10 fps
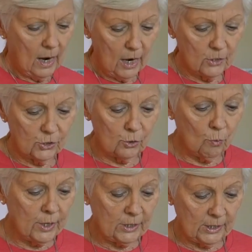Our
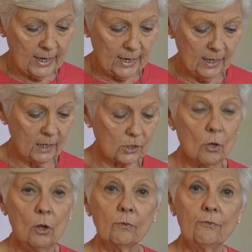story today is
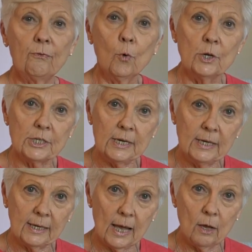called
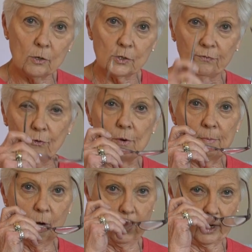14 Cows for
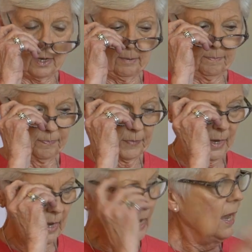America,
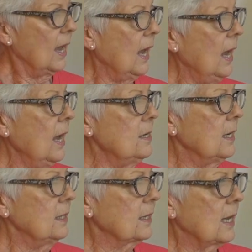and
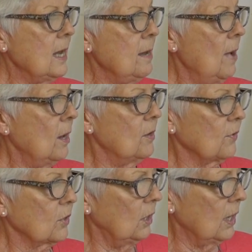it came out of
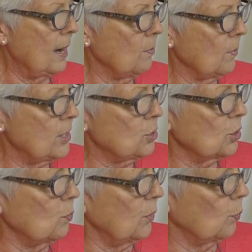a
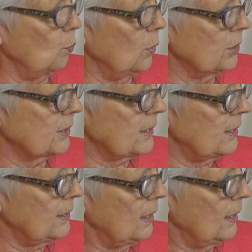collaboration with Wilson